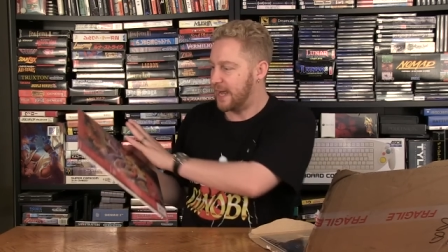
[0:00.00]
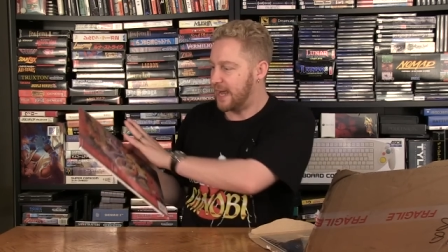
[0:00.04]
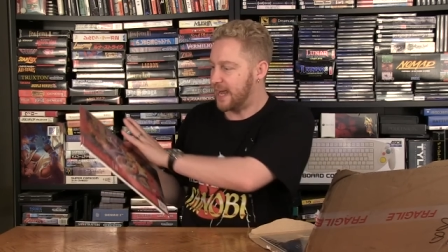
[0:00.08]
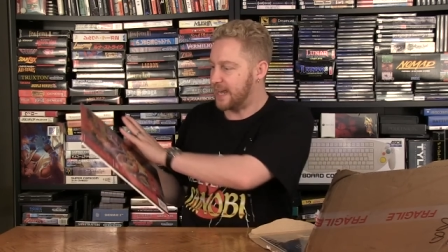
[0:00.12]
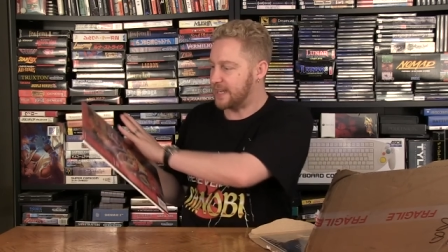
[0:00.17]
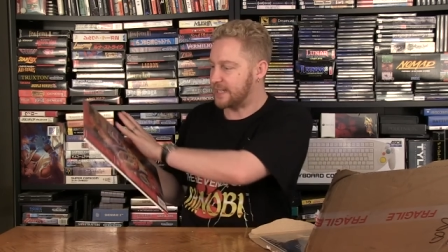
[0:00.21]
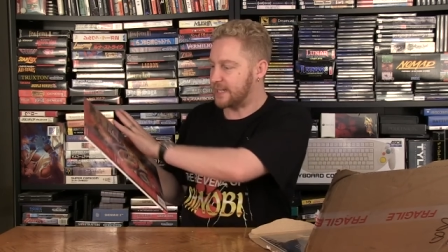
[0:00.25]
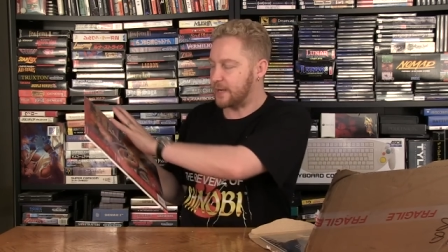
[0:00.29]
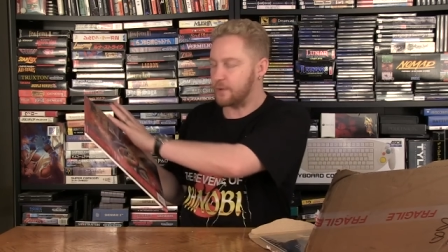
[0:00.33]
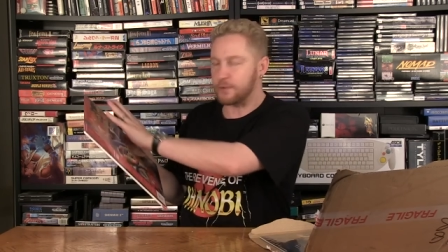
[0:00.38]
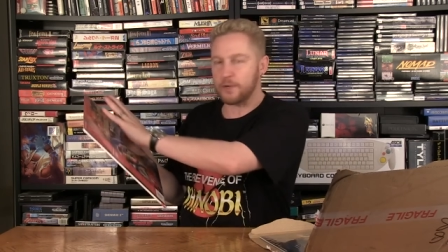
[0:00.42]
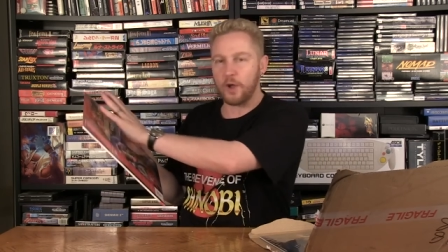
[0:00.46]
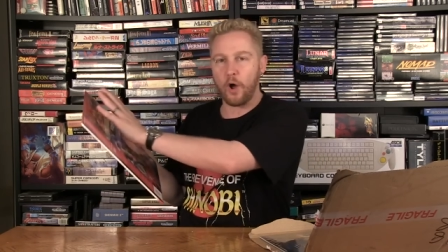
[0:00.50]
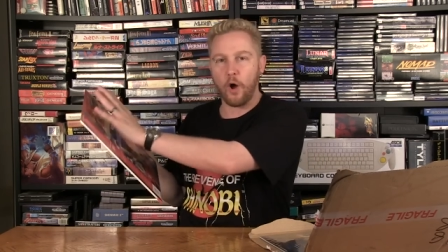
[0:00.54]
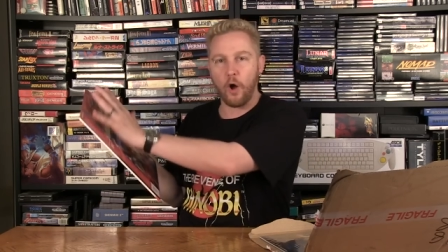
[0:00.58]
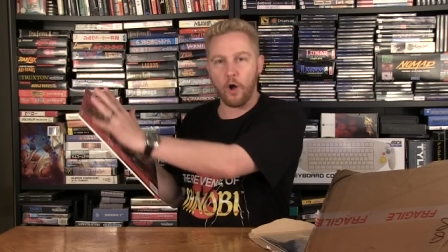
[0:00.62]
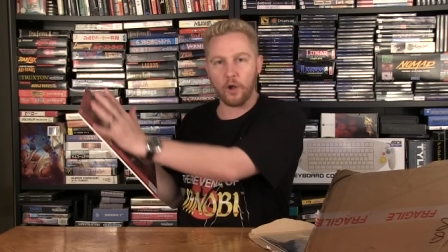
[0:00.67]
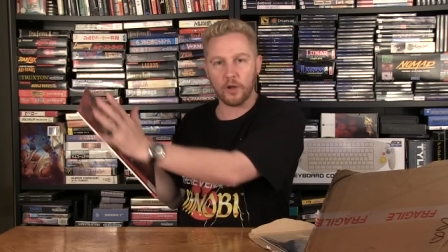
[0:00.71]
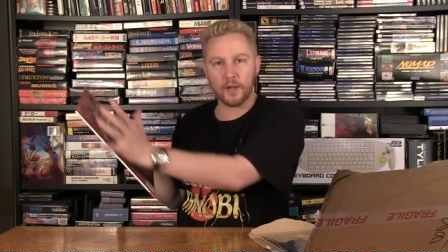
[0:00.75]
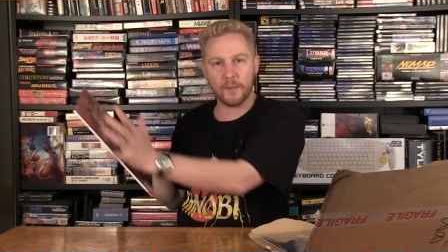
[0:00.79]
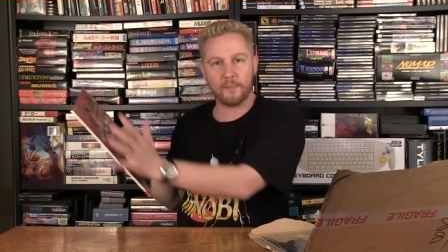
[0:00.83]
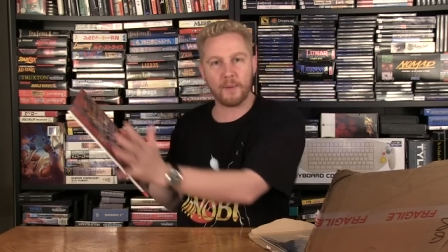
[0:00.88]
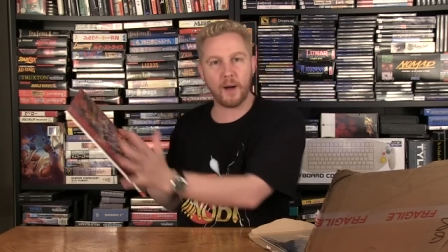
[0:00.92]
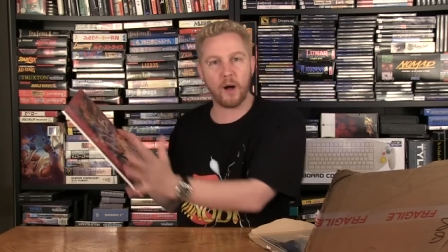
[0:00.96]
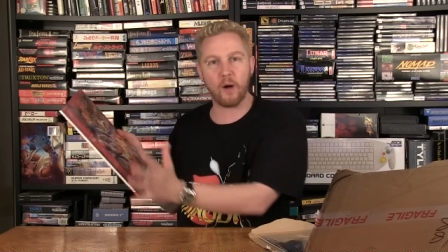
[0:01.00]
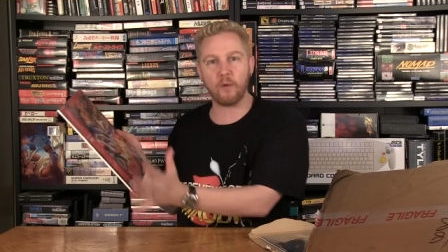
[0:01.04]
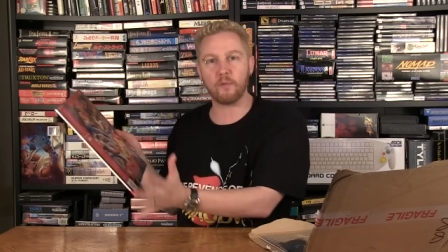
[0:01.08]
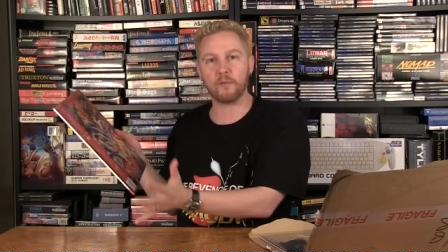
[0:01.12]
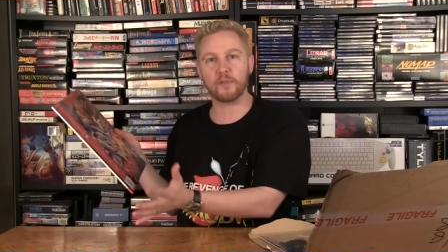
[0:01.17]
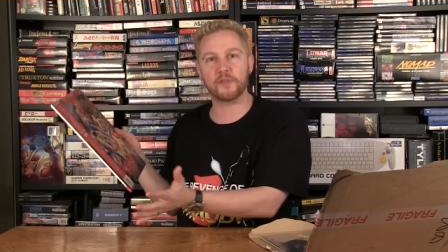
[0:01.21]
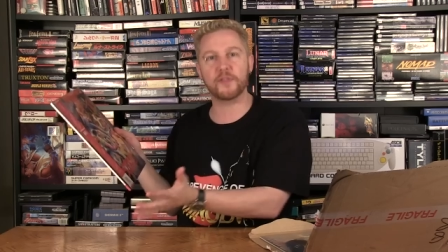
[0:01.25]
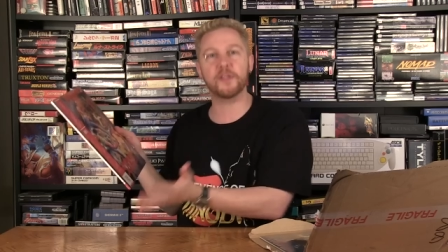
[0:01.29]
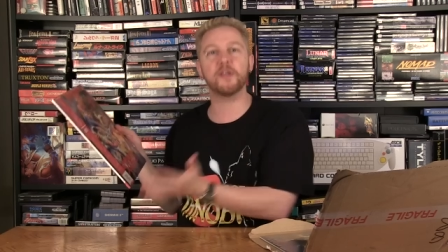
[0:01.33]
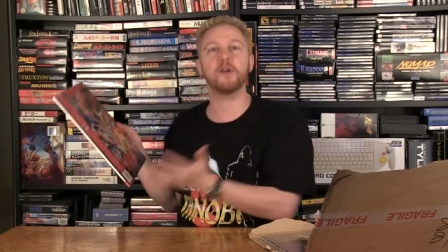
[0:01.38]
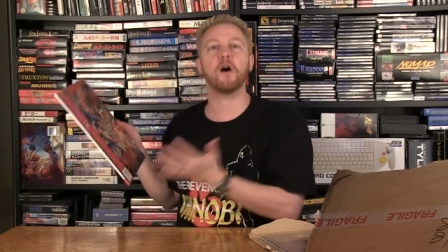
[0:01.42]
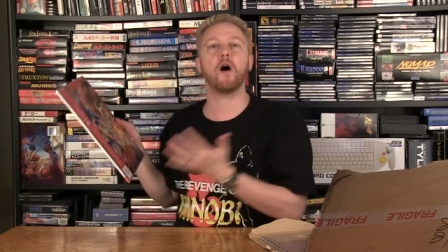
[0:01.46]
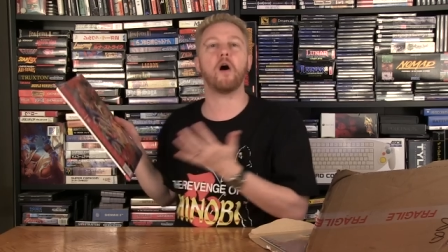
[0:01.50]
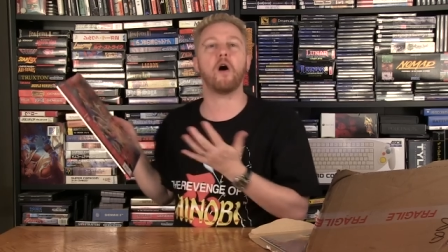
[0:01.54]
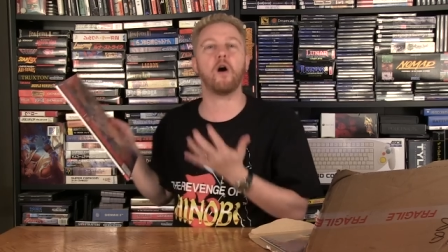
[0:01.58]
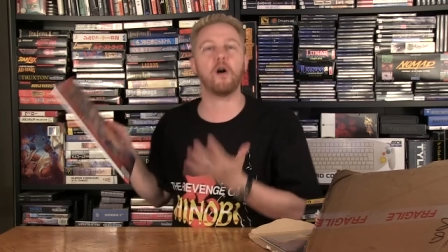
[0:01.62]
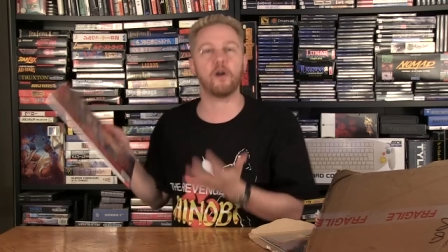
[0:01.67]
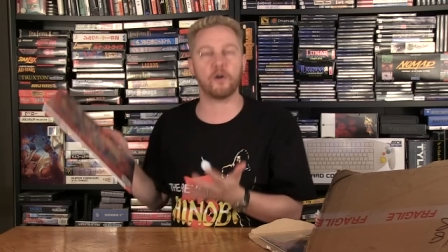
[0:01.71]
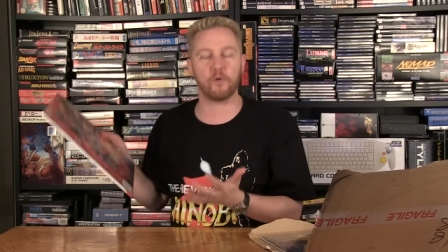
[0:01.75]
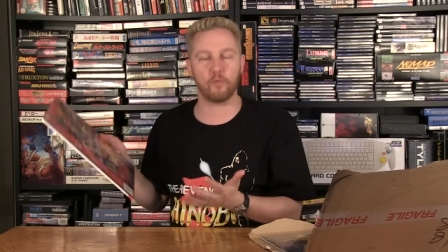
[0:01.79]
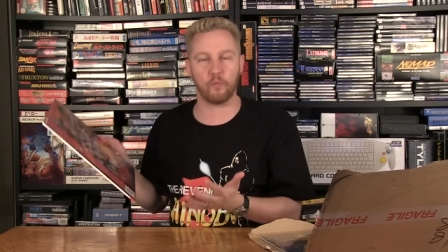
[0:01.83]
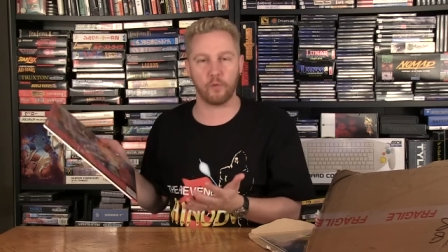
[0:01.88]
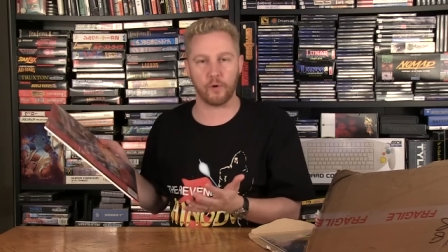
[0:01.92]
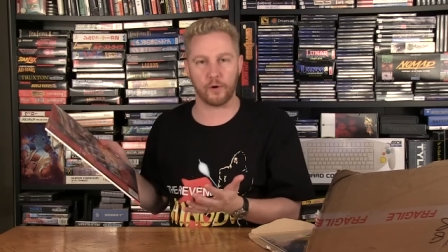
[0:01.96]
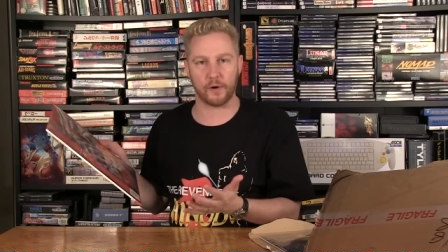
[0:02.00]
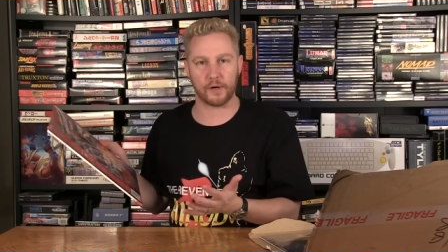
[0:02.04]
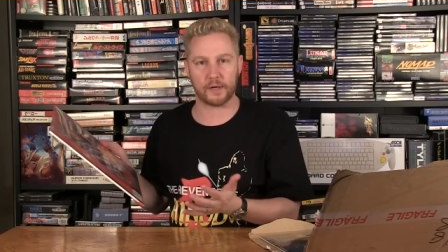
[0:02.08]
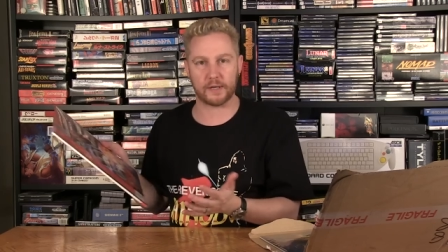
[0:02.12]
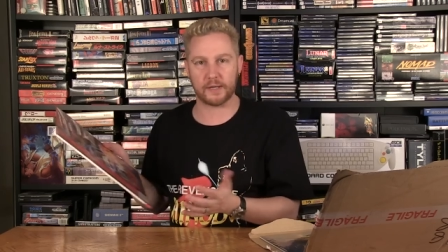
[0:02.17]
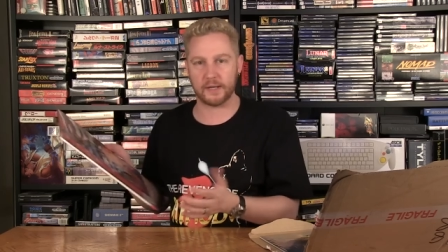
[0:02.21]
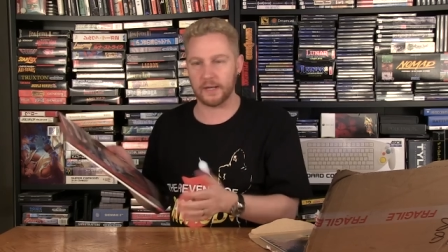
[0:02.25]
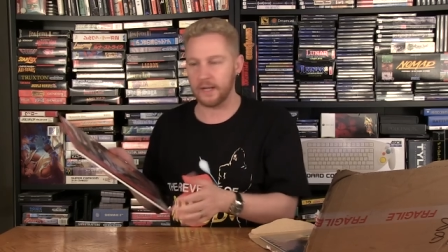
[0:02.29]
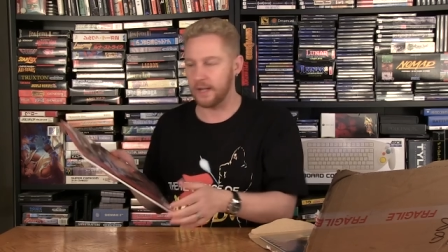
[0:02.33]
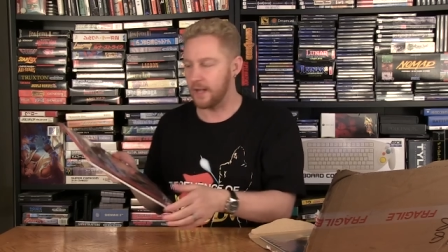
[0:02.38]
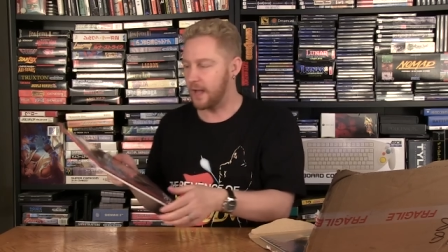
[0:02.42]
is it was all about the artwork